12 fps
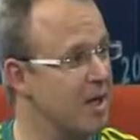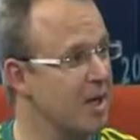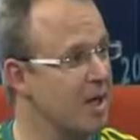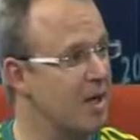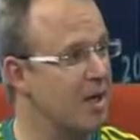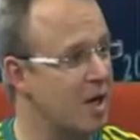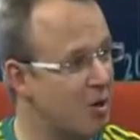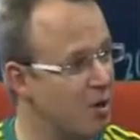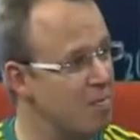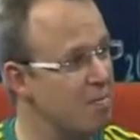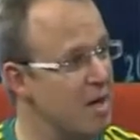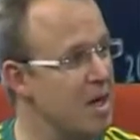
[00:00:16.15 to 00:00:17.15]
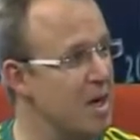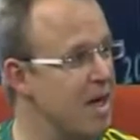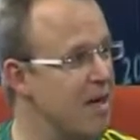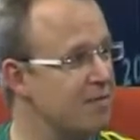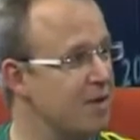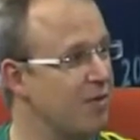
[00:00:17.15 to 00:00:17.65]
League, they couldn't
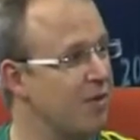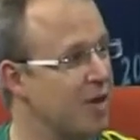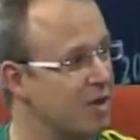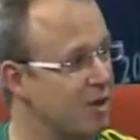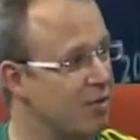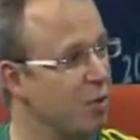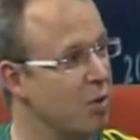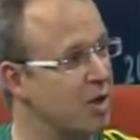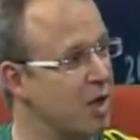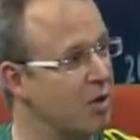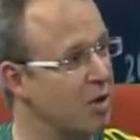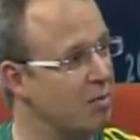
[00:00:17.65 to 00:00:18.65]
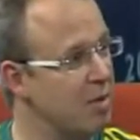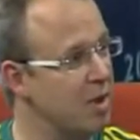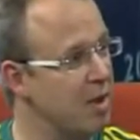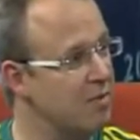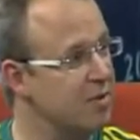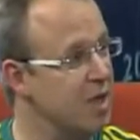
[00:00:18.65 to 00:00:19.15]
believe the festive moods, they couldn't
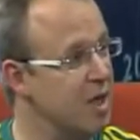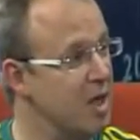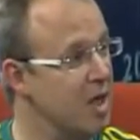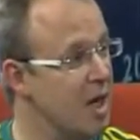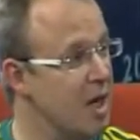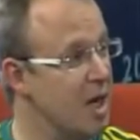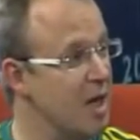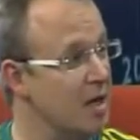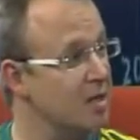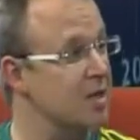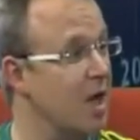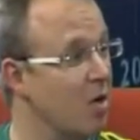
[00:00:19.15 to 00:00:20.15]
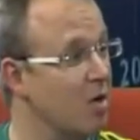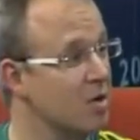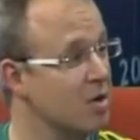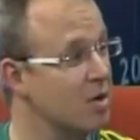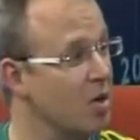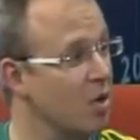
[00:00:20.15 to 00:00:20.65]
believe the uh,
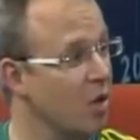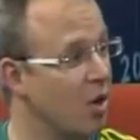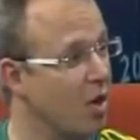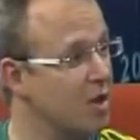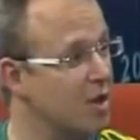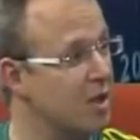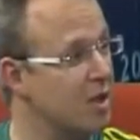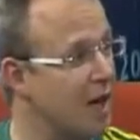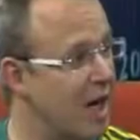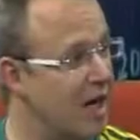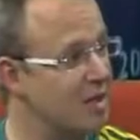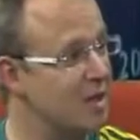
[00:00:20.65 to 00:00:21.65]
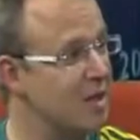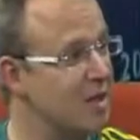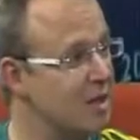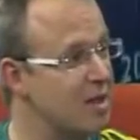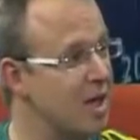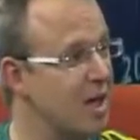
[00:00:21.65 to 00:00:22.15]
sounds and noise, the dancing,
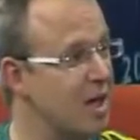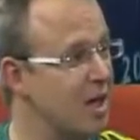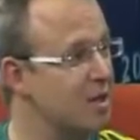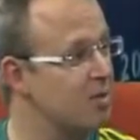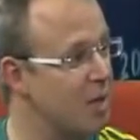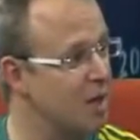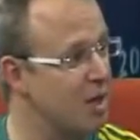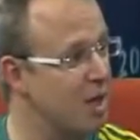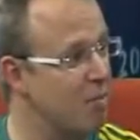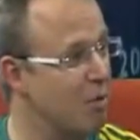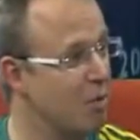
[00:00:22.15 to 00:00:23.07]
mm. the singing, especially. The